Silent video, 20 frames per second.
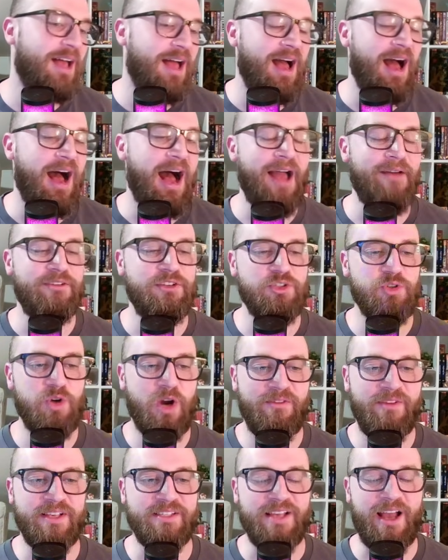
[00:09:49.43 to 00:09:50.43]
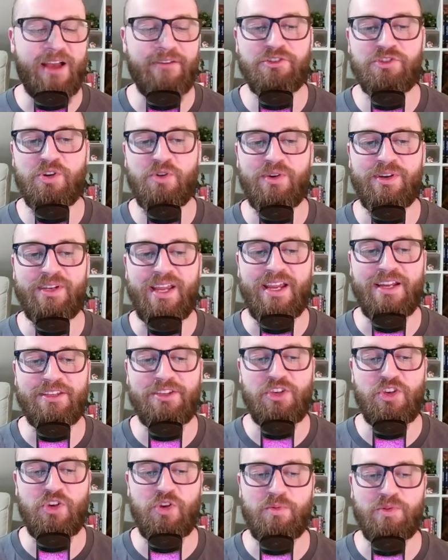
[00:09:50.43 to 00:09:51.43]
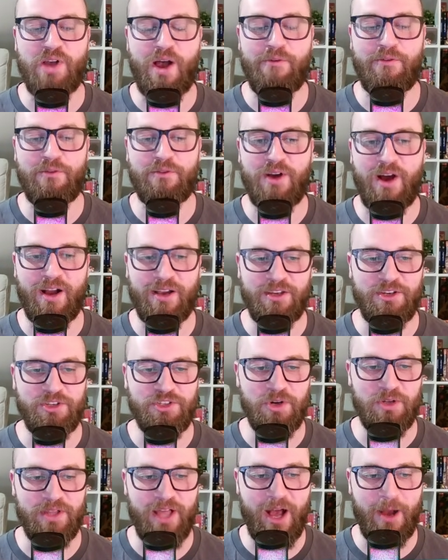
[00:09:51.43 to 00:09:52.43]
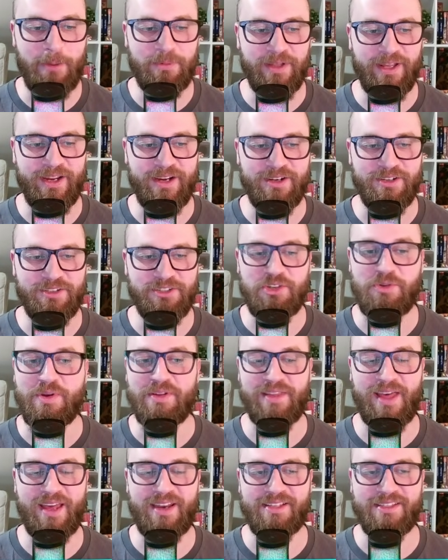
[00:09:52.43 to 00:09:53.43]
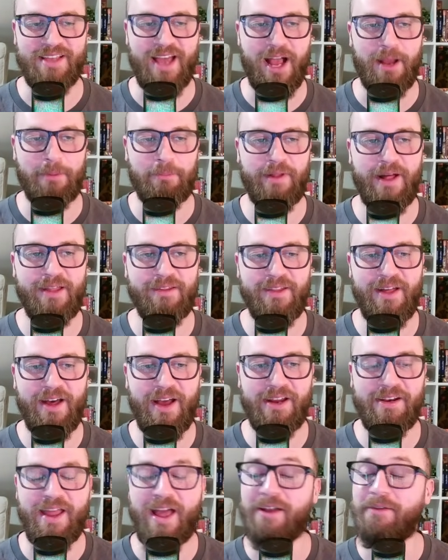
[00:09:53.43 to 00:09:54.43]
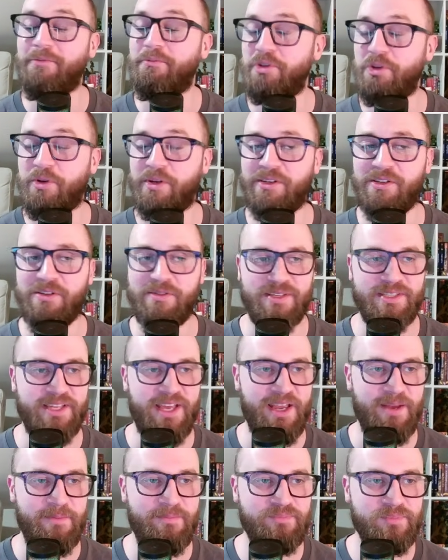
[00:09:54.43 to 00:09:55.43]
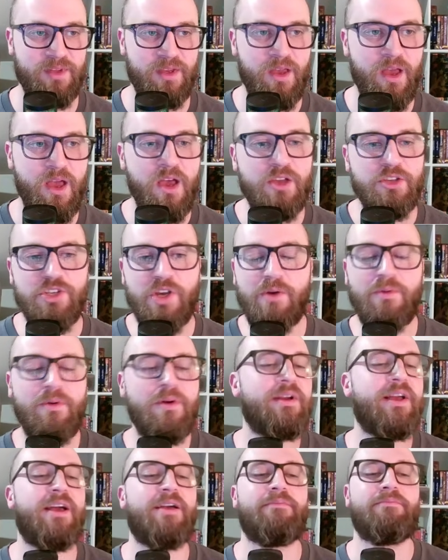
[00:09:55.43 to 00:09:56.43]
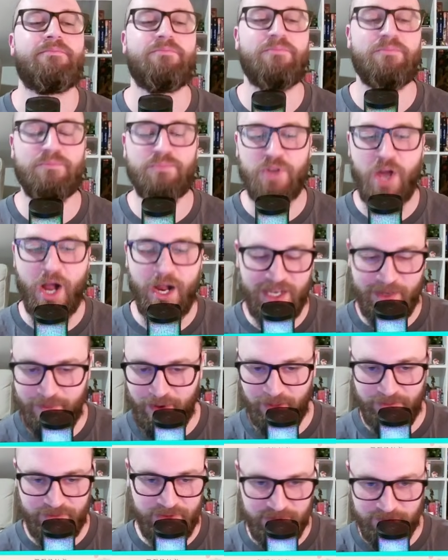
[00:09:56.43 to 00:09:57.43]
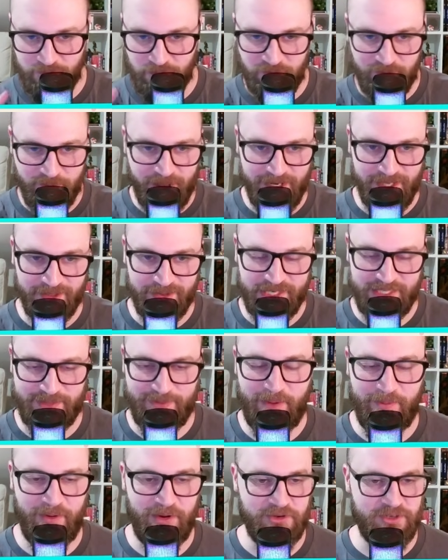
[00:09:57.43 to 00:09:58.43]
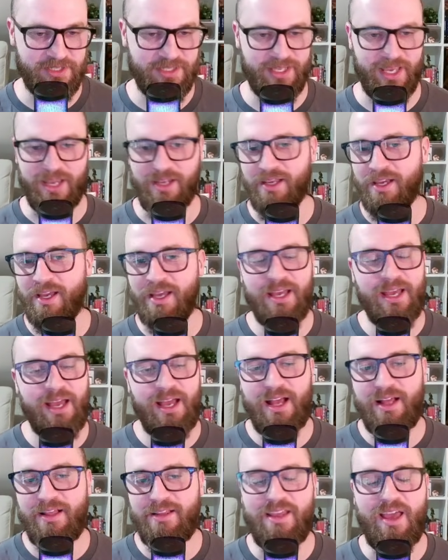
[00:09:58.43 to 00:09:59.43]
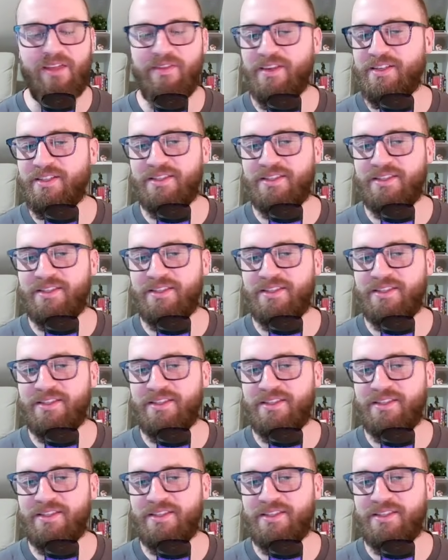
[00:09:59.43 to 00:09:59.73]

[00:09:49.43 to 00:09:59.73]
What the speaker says: I've enjoyed this. I've stolen 8 cubes off of cocky Shulao players doing that exact play line, and you can do the same. So, okay, talking about these move menu lists, maybe you're just like, yeah, this